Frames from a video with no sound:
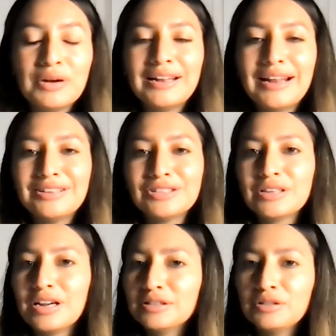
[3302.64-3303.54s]
and I just
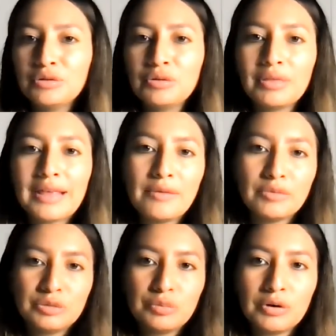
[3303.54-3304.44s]
got to know you that
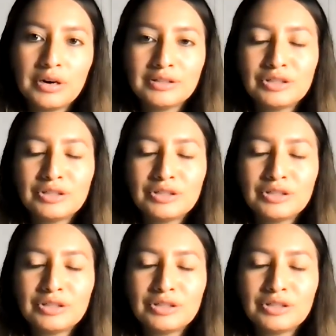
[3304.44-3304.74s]
much more.